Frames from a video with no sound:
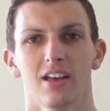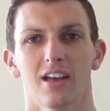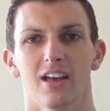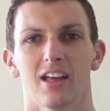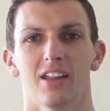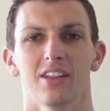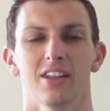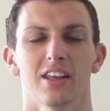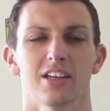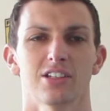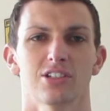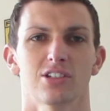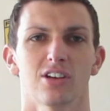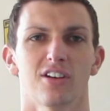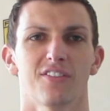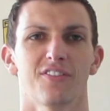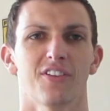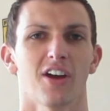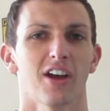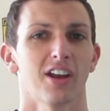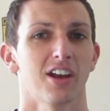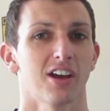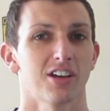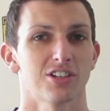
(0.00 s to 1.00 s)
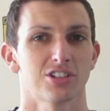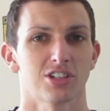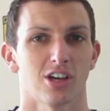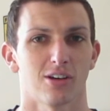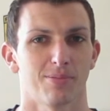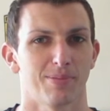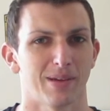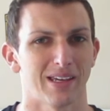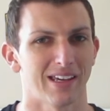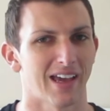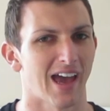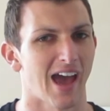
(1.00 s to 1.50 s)
Unless you're
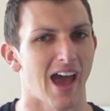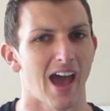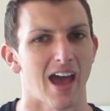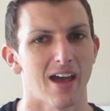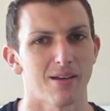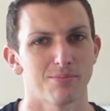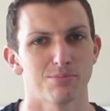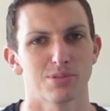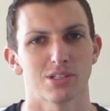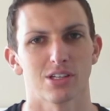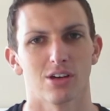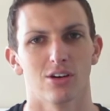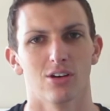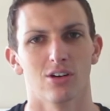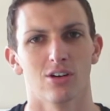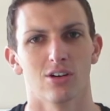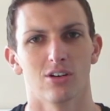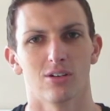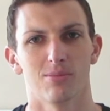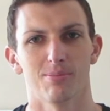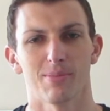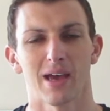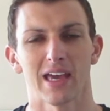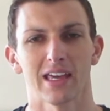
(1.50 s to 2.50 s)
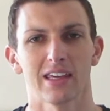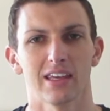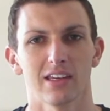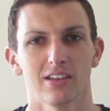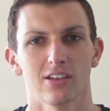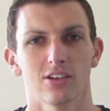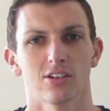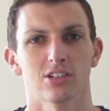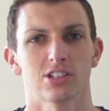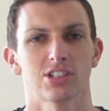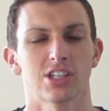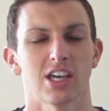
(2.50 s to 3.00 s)
Photoshopping abs or making
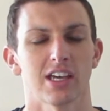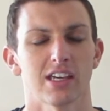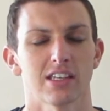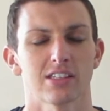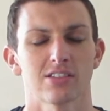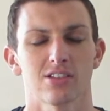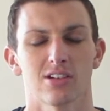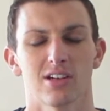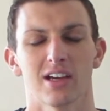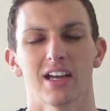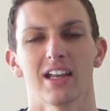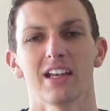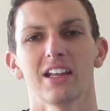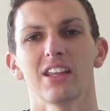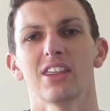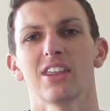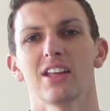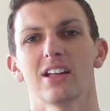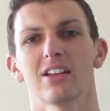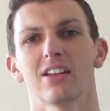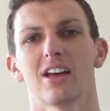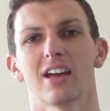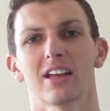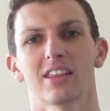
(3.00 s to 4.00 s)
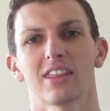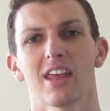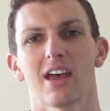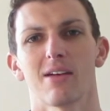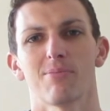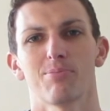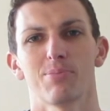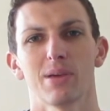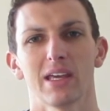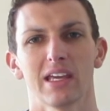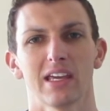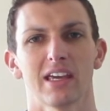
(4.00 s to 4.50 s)
your chest or anything like
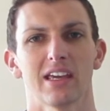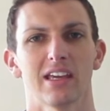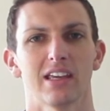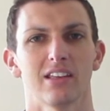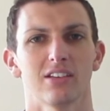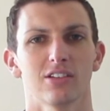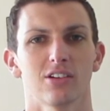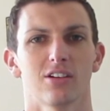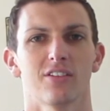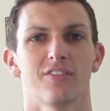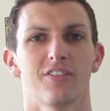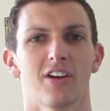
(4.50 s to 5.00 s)
that bigger in your